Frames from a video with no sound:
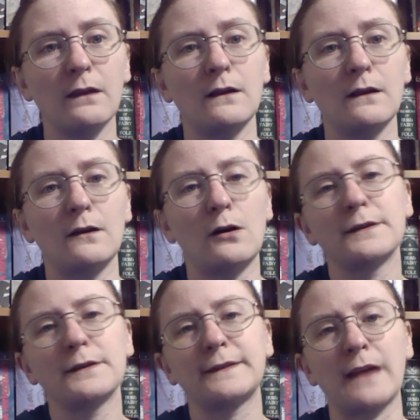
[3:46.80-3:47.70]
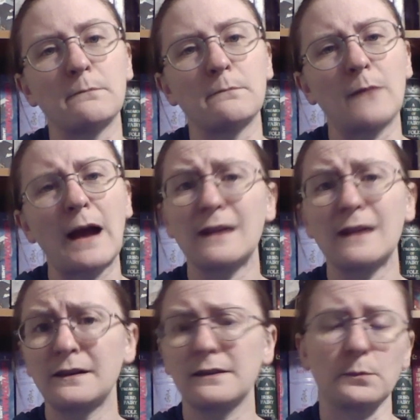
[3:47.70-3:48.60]
All the same, I
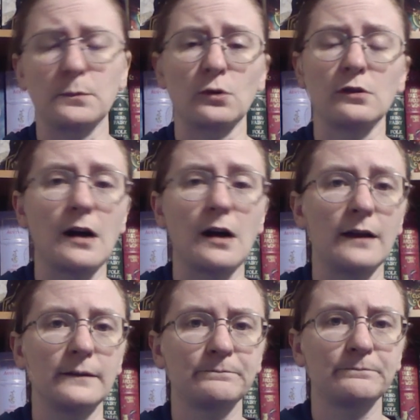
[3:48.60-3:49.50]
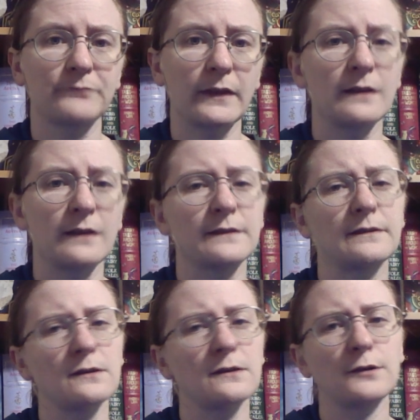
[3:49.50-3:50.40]
liked this book a lot. It's the
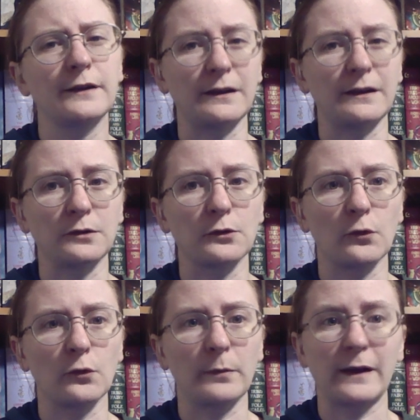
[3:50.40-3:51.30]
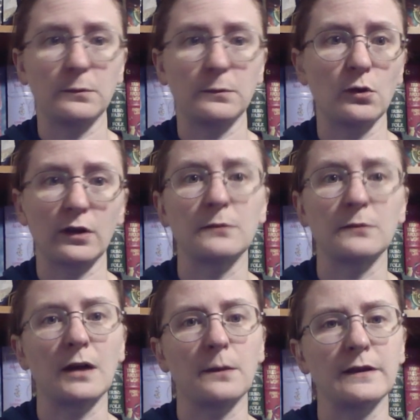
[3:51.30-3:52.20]
other contender for best book, in my
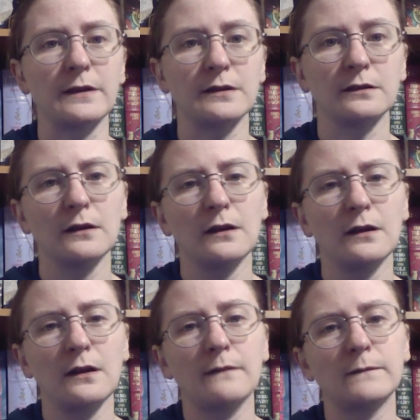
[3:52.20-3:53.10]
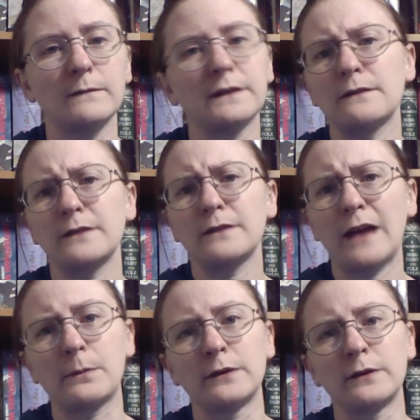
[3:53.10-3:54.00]
opinion. The stuff that
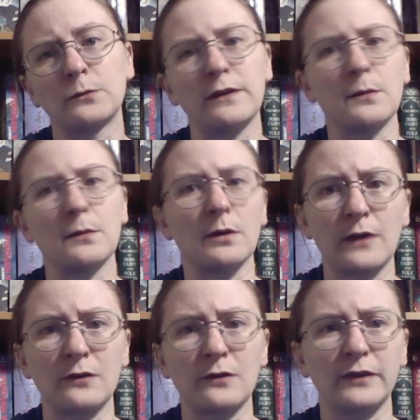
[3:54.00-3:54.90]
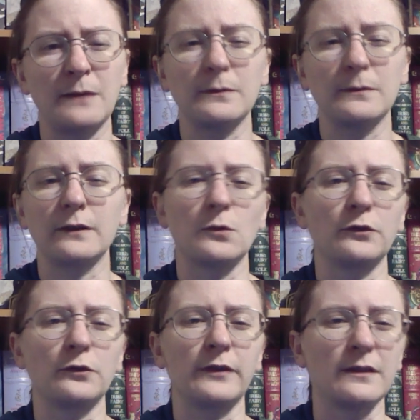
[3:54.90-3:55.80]
happens with the above ground team is
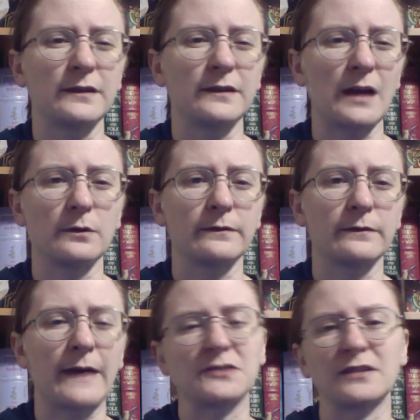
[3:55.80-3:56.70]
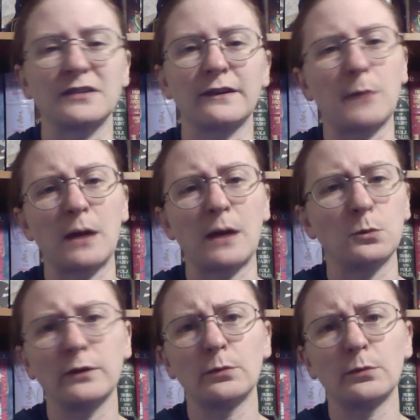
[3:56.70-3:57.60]
mostly the type of action spy
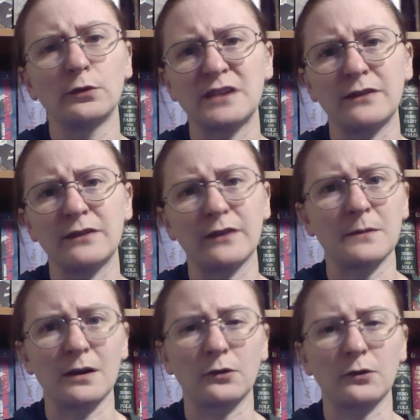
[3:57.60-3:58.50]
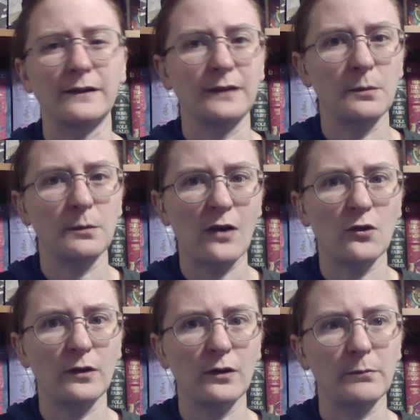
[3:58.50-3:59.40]
movie bullshit that I'm not crazy about,
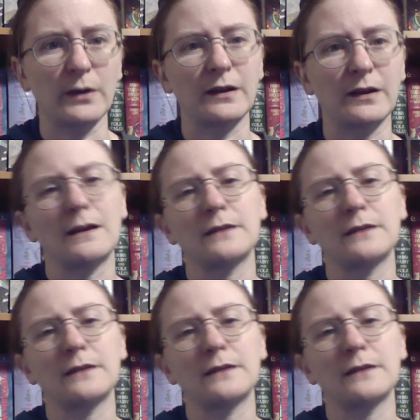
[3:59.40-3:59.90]
but I like the